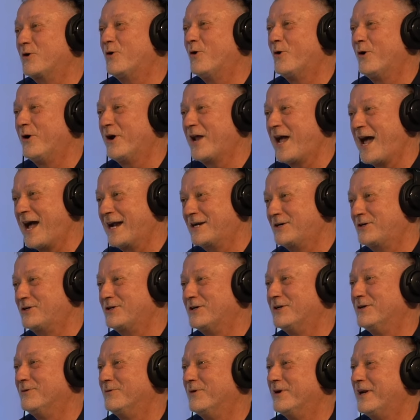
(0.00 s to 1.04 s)
court
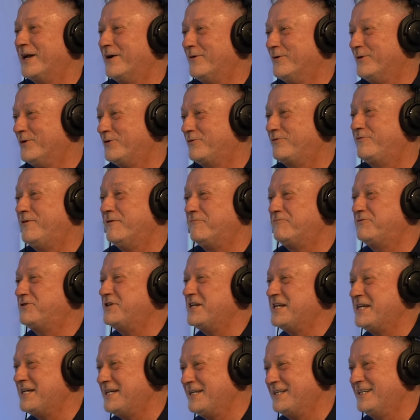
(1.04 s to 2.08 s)
action when I was
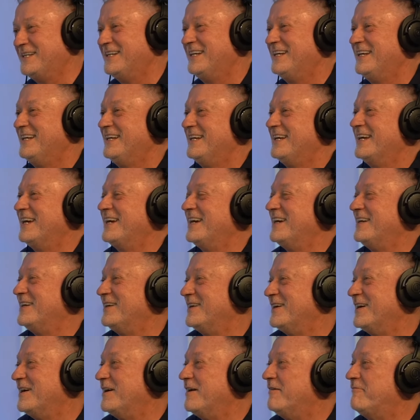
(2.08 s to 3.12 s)
15 right.
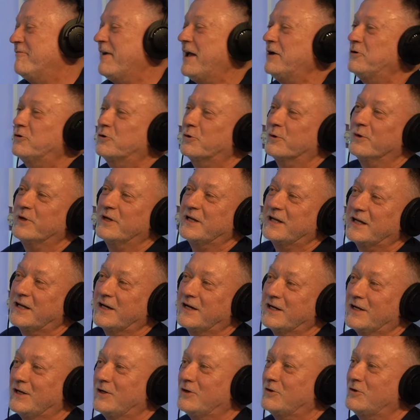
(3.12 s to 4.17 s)
and uh, eventually
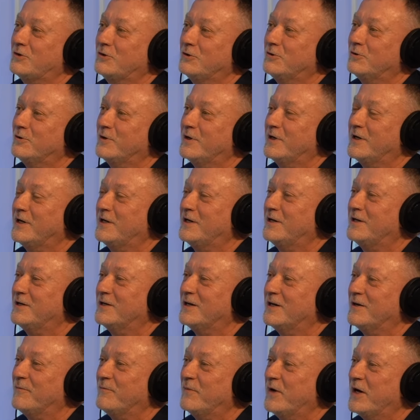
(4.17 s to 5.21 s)
getting into a,
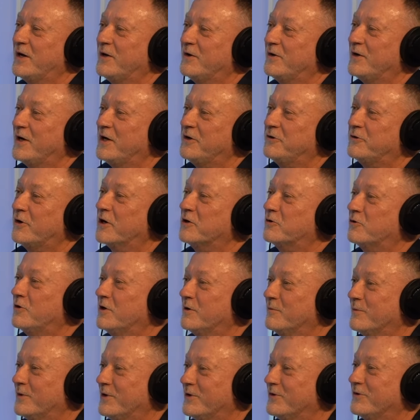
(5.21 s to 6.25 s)
uh, a, a, drug
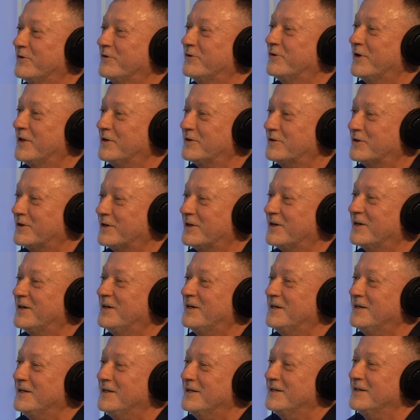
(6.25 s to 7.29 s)
treatment center.
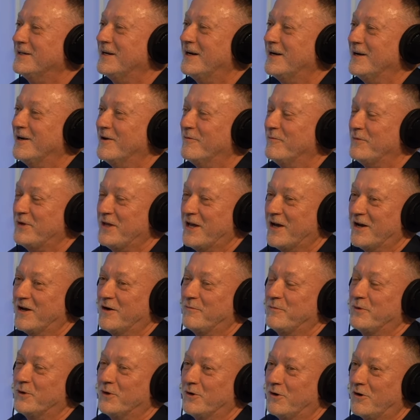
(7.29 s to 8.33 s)
Really? Uh, yeah,
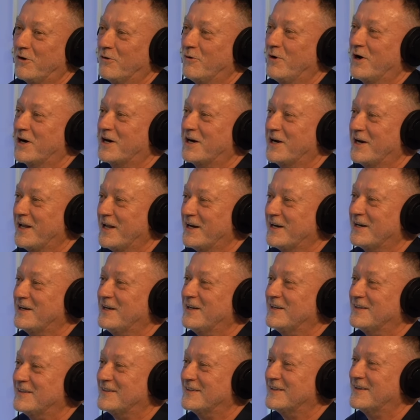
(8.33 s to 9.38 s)
up in Norwalk,
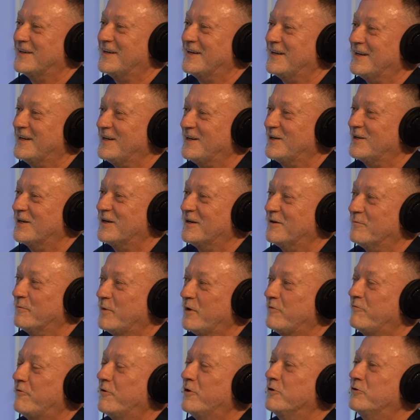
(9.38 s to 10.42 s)
Connecticut. And
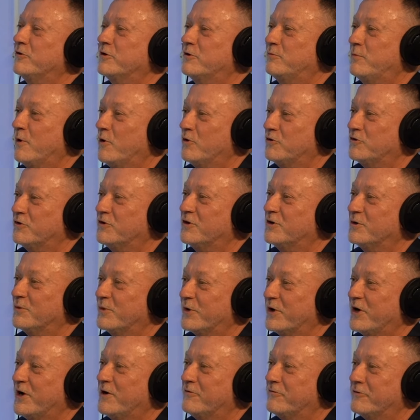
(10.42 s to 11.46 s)
my first exposure to
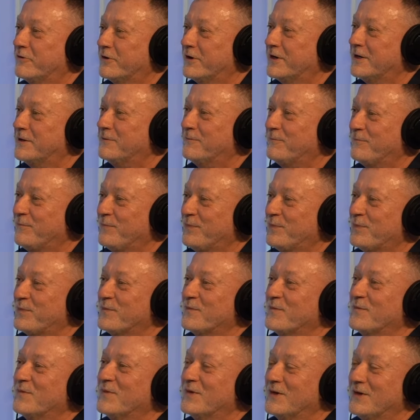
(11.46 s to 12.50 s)
recovery.
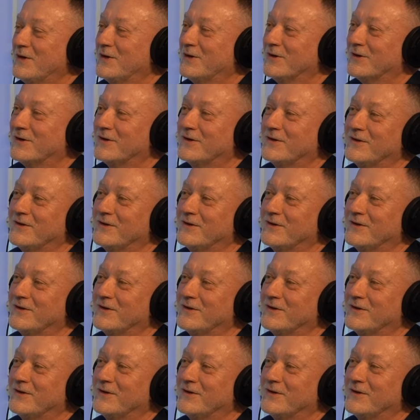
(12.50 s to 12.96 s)
Wow. Yeah.